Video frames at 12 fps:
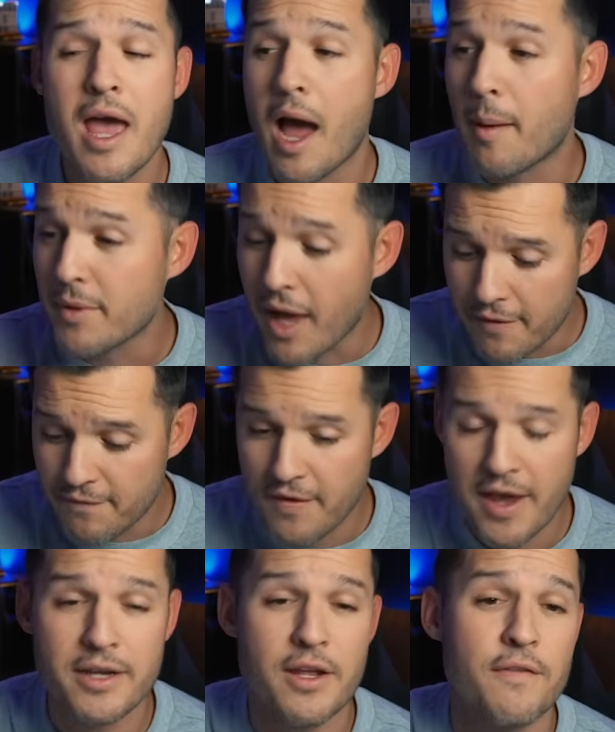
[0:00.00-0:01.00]
I'm not a
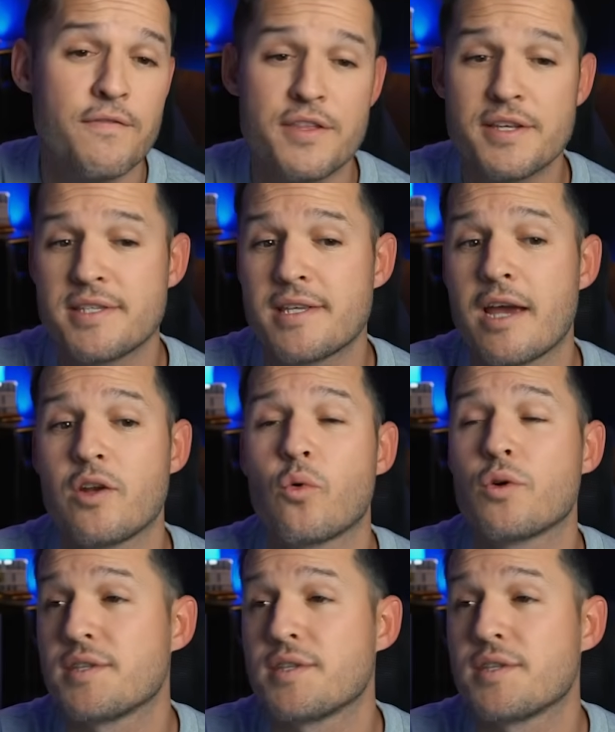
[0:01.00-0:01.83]
fan of this site or